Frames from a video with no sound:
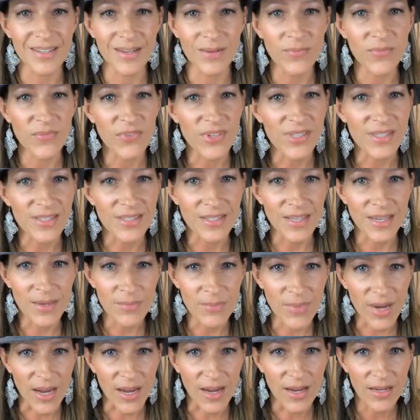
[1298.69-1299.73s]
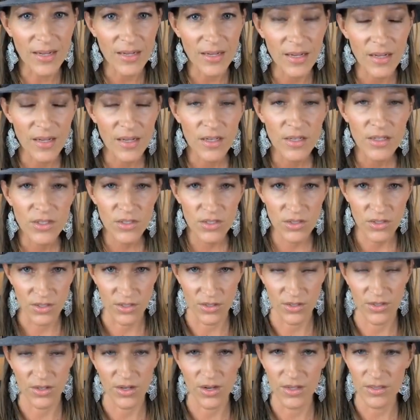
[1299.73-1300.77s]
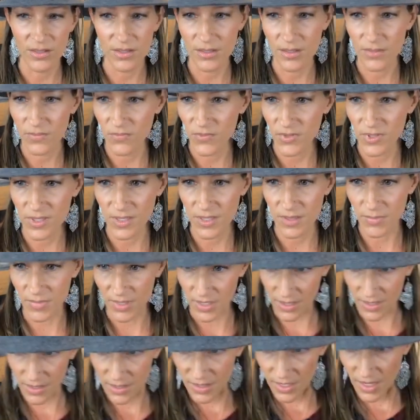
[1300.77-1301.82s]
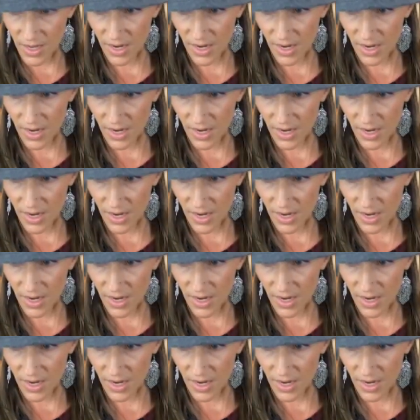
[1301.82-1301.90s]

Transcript: emphysema. Sugar causes emphysema.